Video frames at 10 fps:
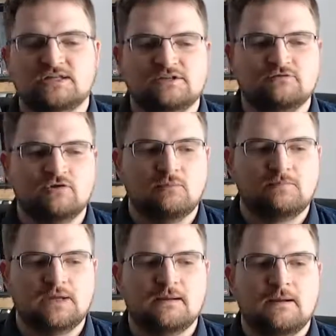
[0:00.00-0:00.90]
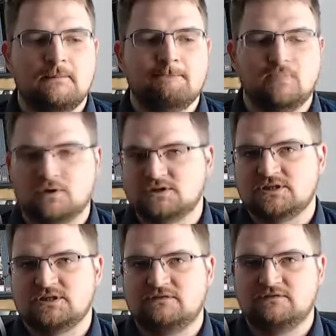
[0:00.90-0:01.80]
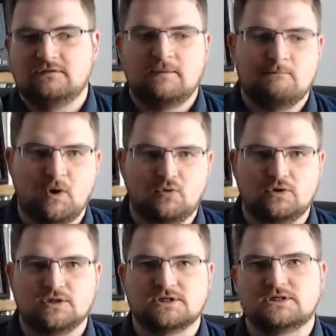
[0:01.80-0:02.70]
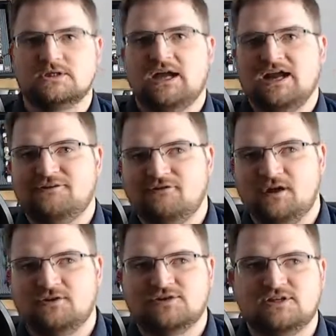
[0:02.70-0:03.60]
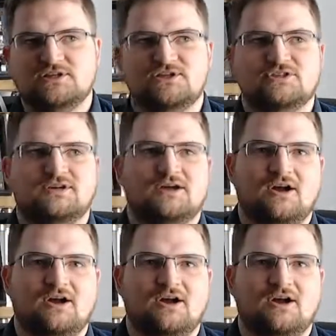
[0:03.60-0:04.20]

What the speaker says: It's a real big positive bonus advantage,